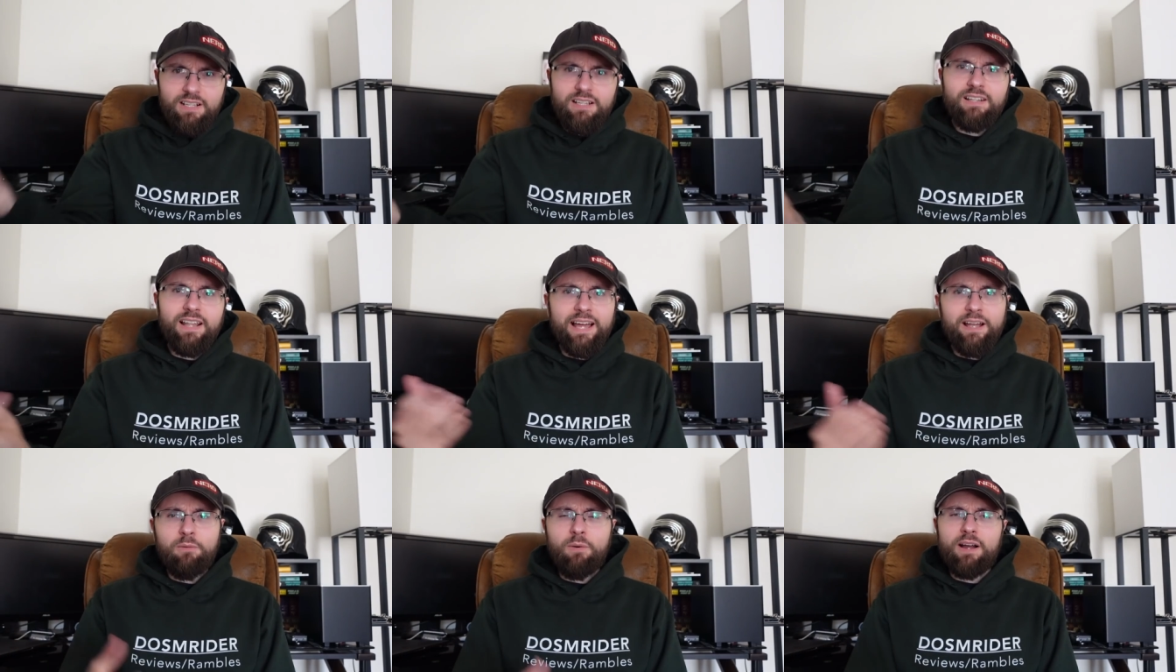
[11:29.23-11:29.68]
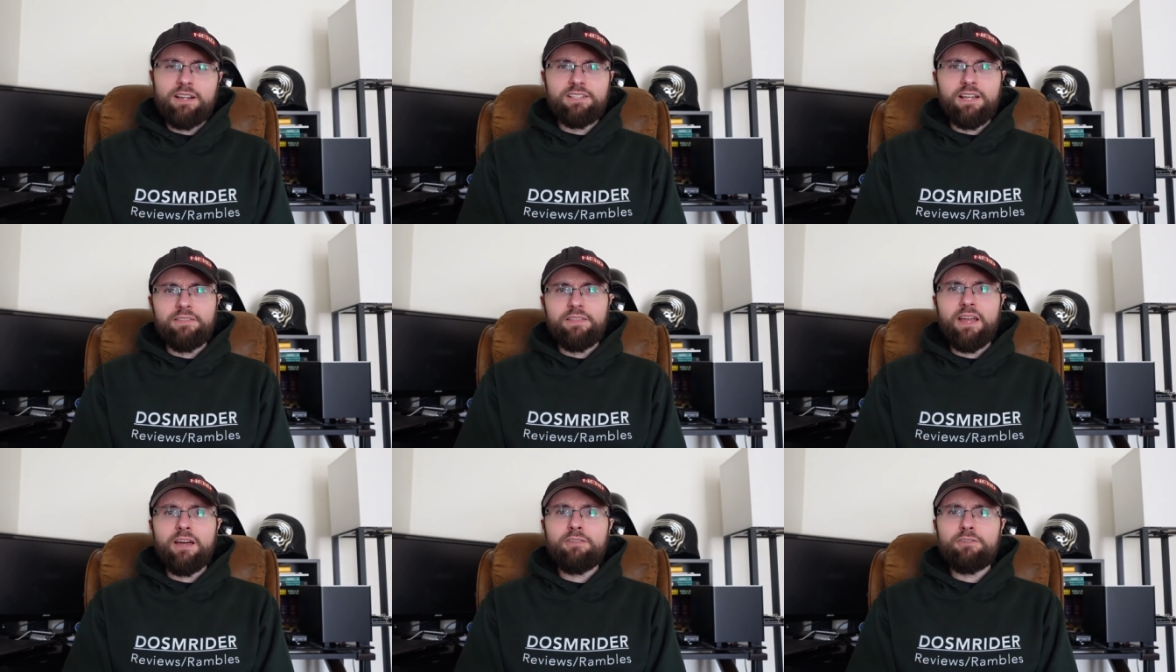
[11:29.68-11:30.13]
Likewise,
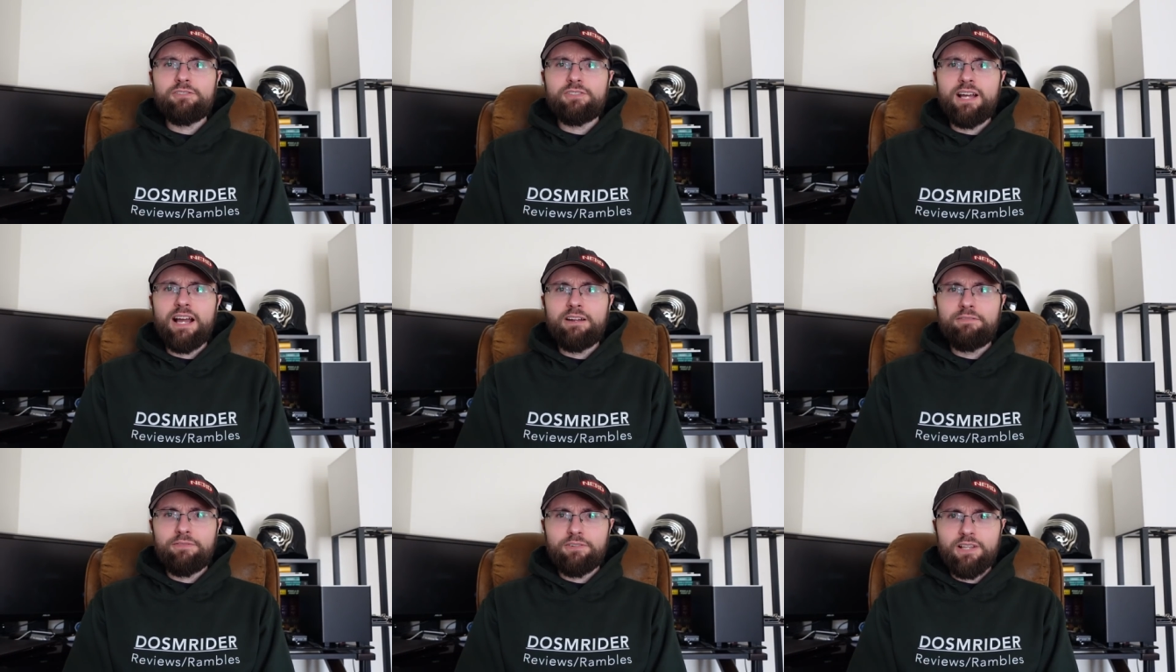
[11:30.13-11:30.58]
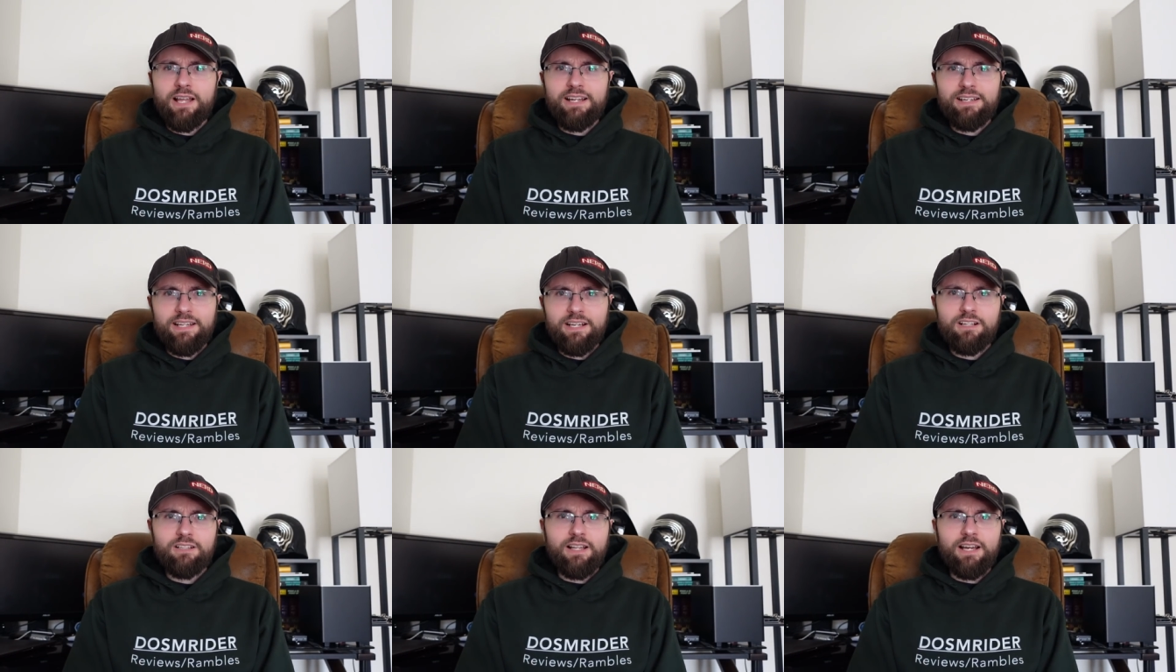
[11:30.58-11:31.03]
on the other side, for
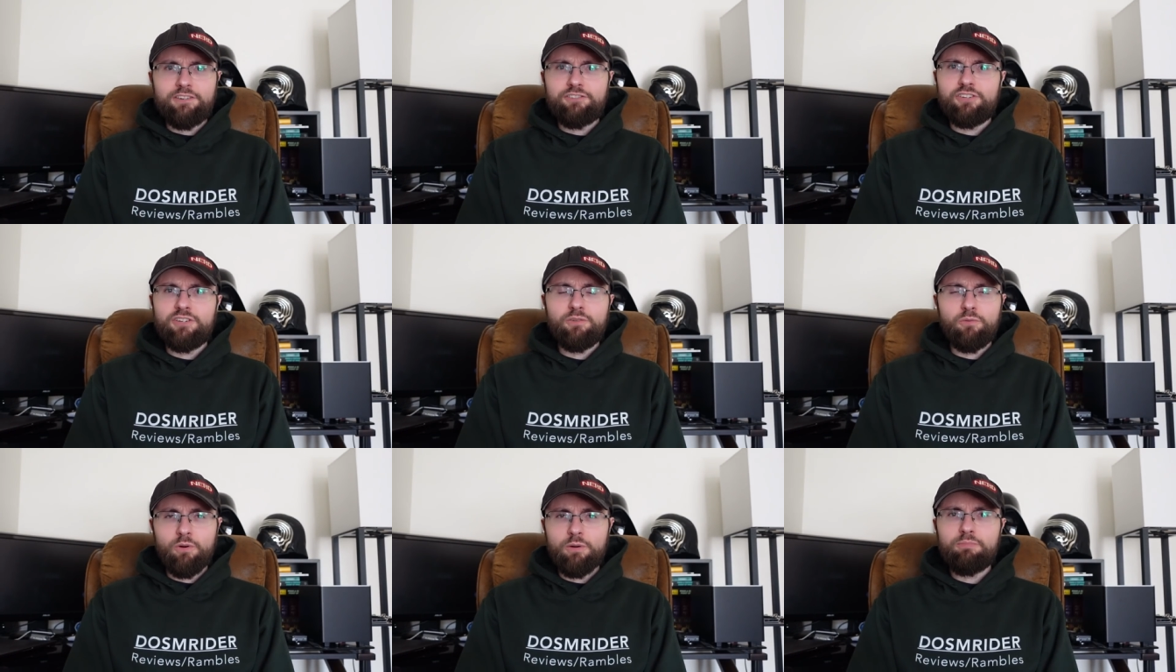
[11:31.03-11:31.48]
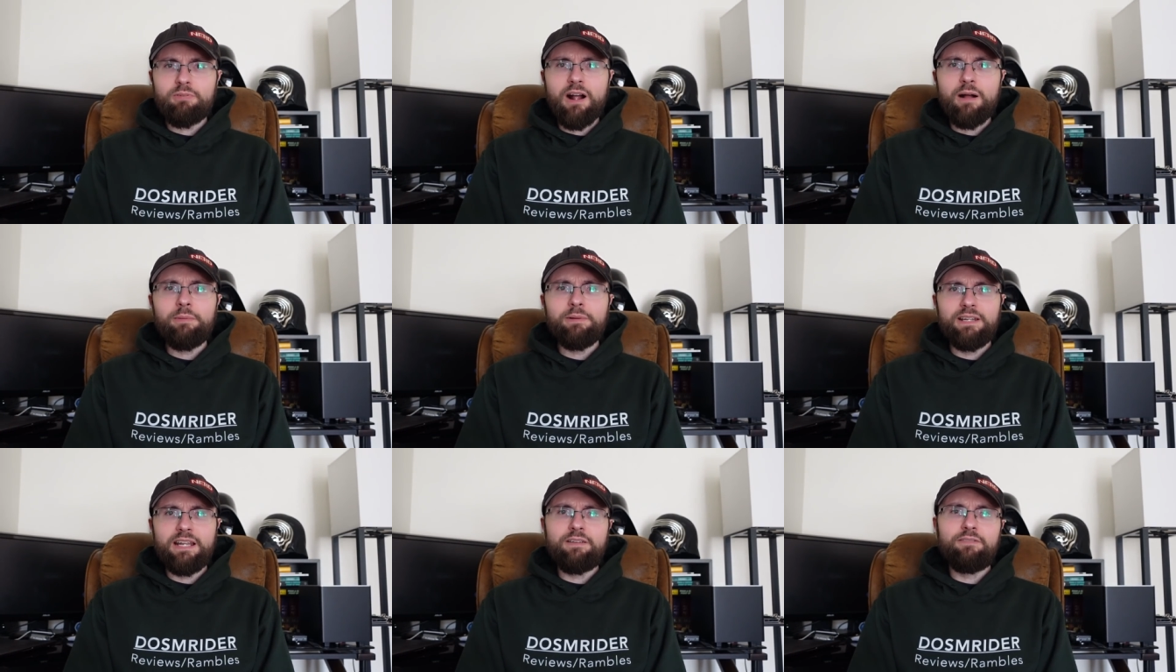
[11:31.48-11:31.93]
Lightning Collection, we're
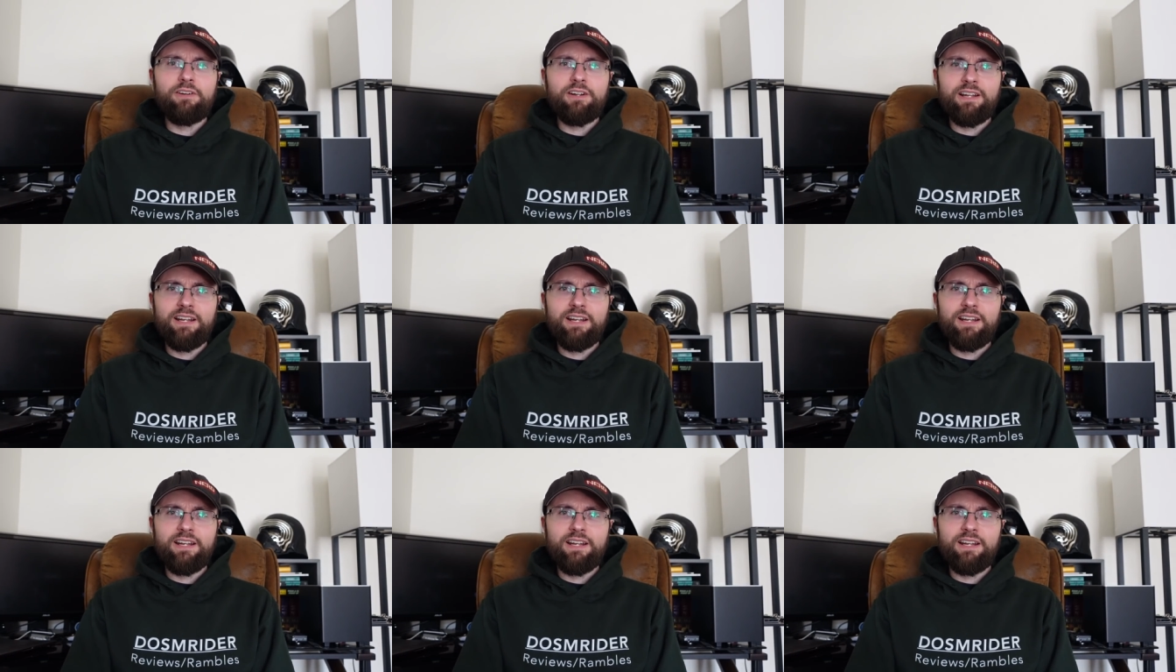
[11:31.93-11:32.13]
probably never